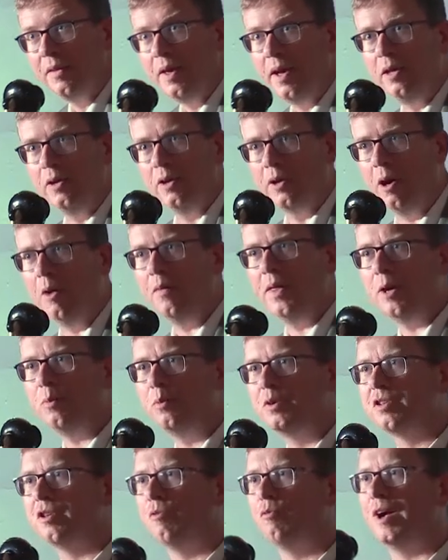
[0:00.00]
There you go,
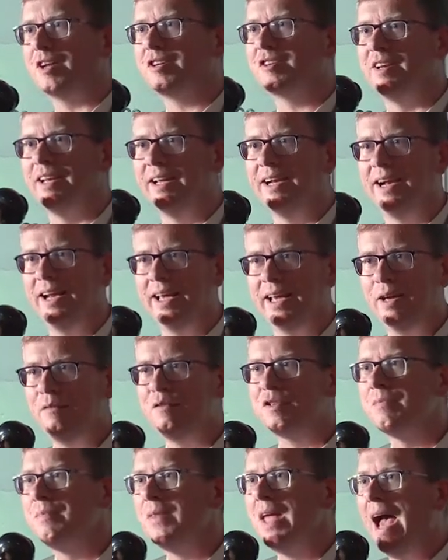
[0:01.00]
that was the rustling
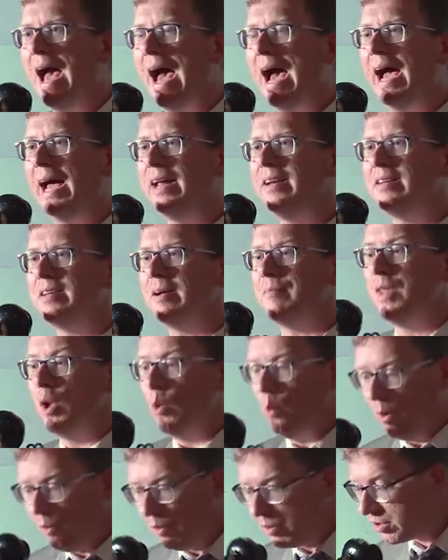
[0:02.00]
leaves. And um,
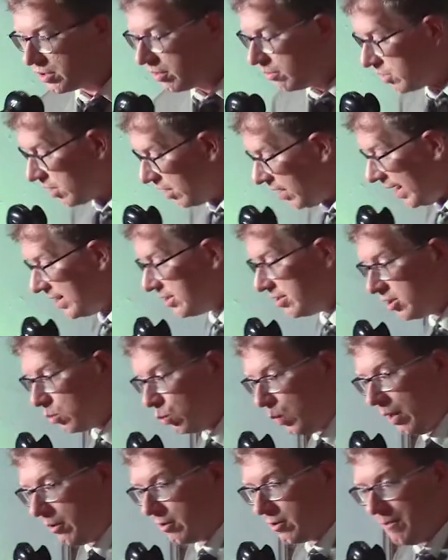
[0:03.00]
we're also delighted
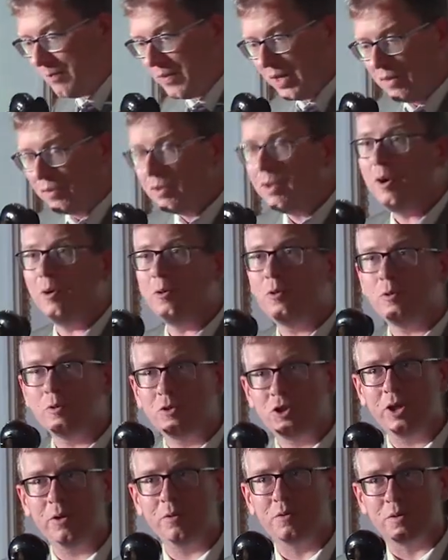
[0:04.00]
to welcome the
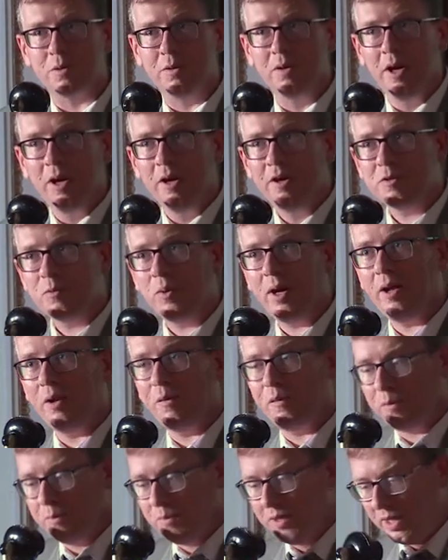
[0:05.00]
local children as
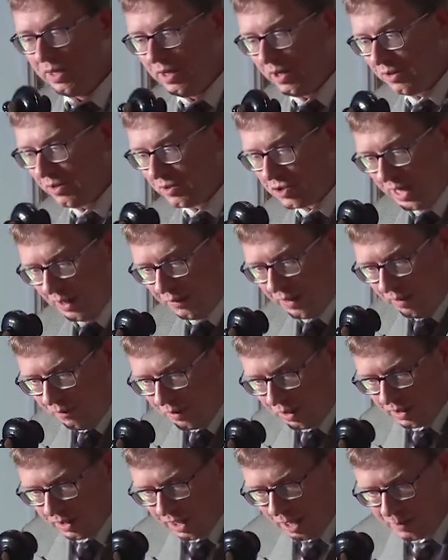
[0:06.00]
well from the, the town. They're
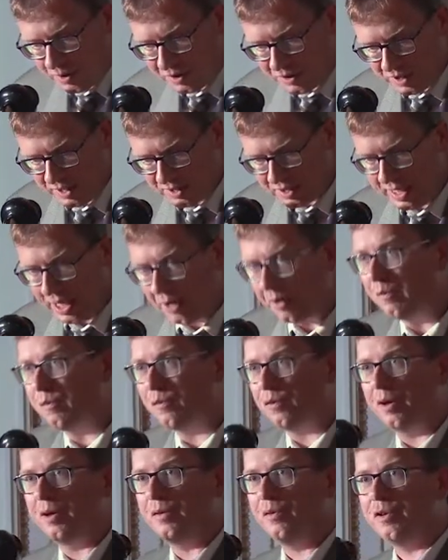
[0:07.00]
going to come and sit down
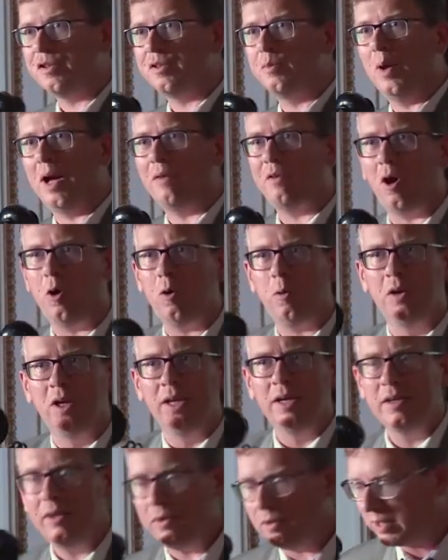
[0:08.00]
in front of us. We'll have a
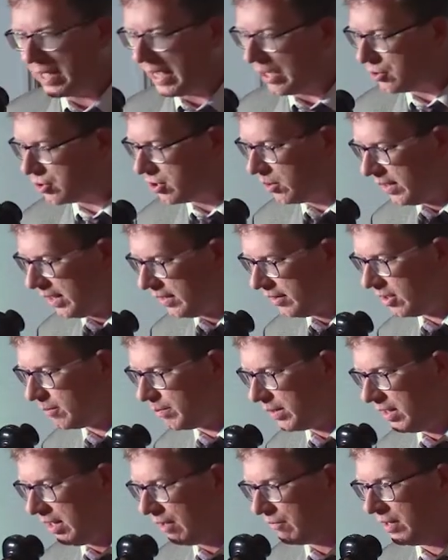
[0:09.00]
whole little gang show here,
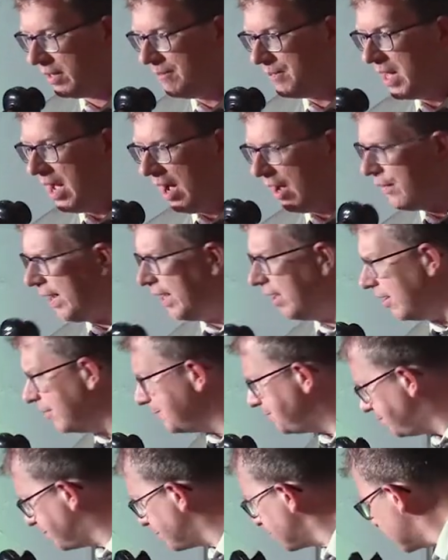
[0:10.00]
that'll be lovely. I've had
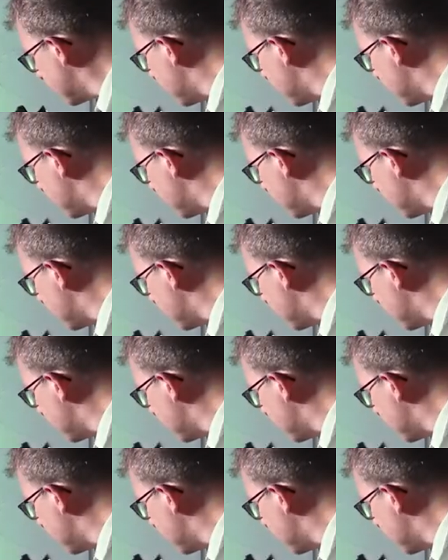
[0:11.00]
a